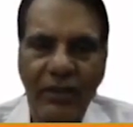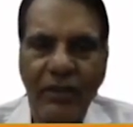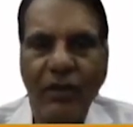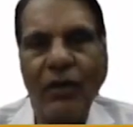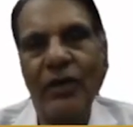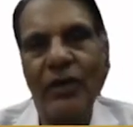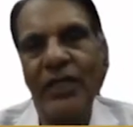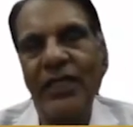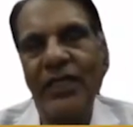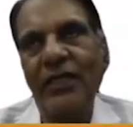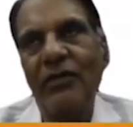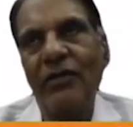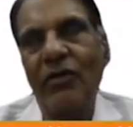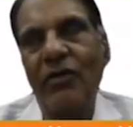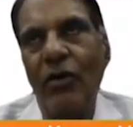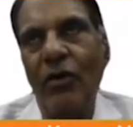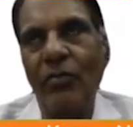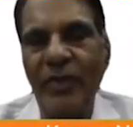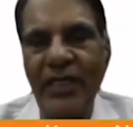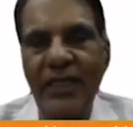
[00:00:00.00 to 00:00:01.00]
or in
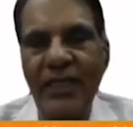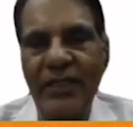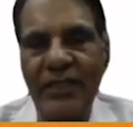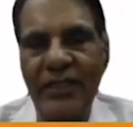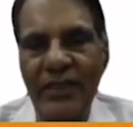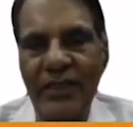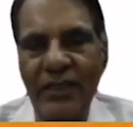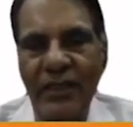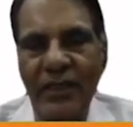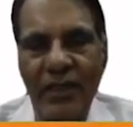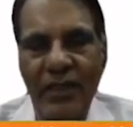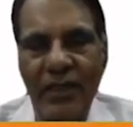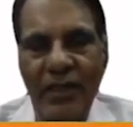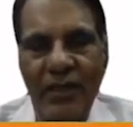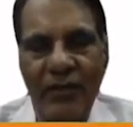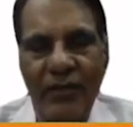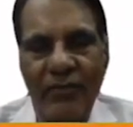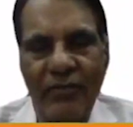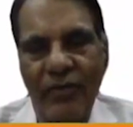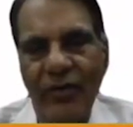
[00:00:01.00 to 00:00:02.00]
combination
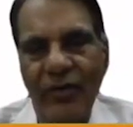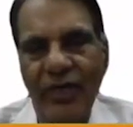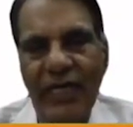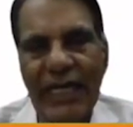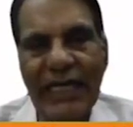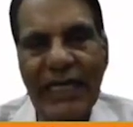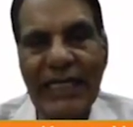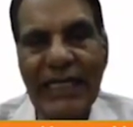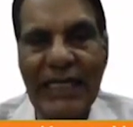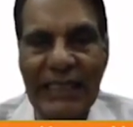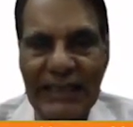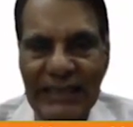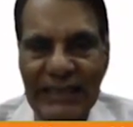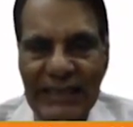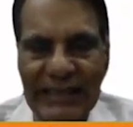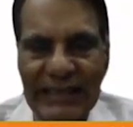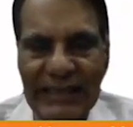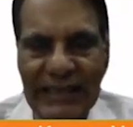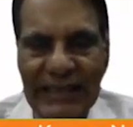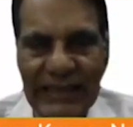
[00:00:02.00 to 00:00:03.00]
for
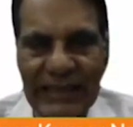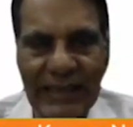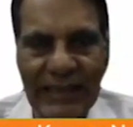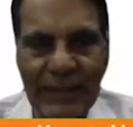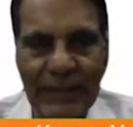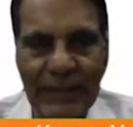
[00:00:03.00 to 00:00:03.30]
analysis.